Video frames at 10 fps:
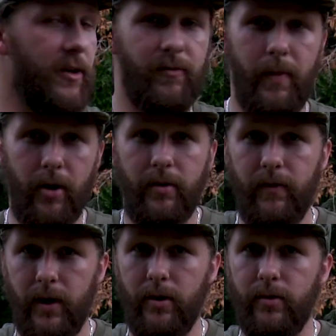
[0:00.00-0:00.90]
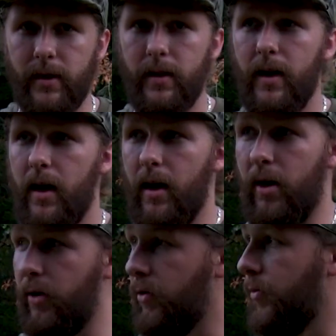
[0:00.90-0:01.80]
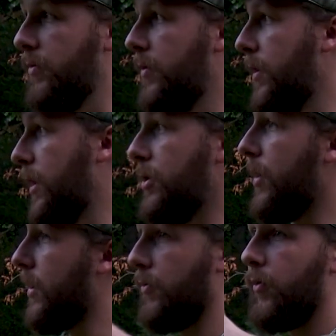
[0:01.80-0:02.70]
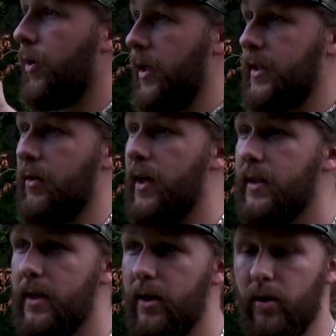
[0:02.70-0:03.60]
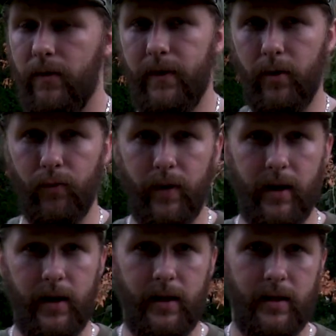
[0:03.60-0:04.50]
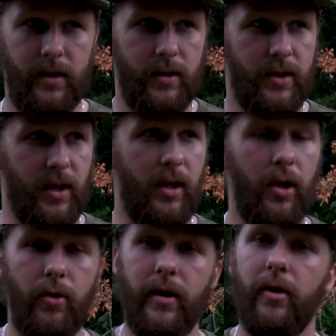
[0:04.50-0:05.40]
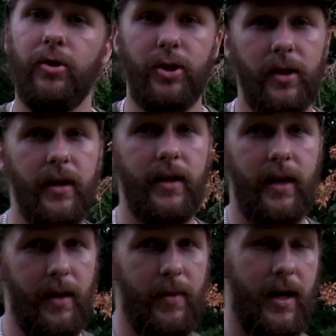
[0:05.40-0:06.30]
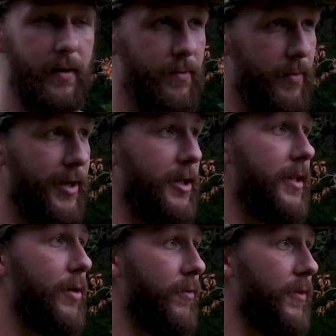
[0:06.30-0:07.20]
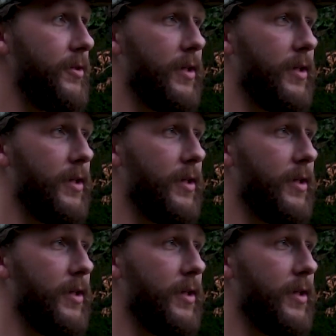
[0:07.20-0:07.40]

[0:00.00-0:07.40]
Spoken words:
off both views on, then you got the woods. So these deer are going to feel really secluded, or should, in my opinion, they will feel